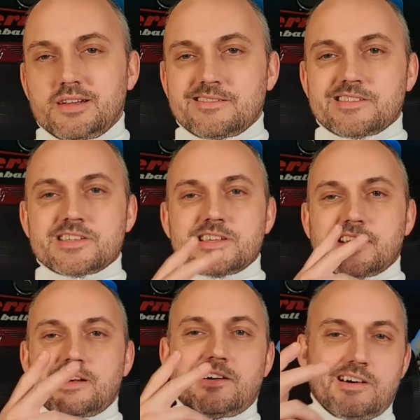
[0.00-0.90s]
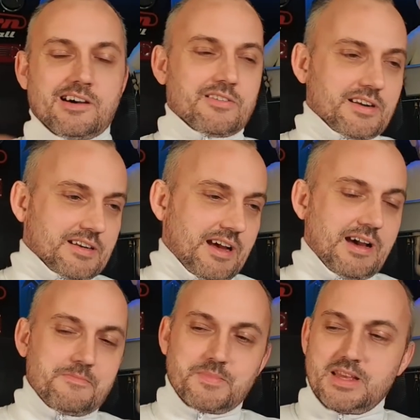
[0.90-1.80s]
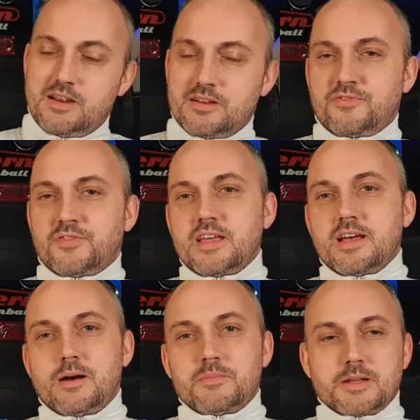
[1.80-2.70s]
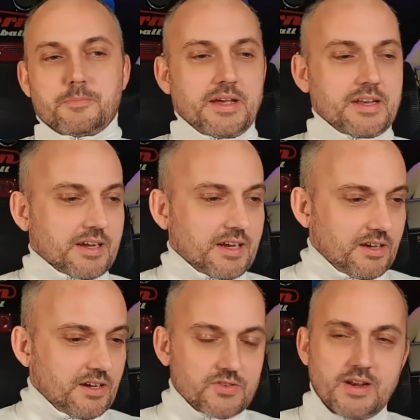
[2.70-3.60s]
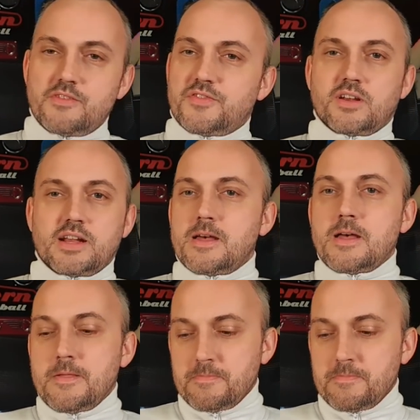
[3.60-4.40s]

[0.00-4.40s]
a cigar, and um, you know, the feet up, and the pina colada, and everything like that.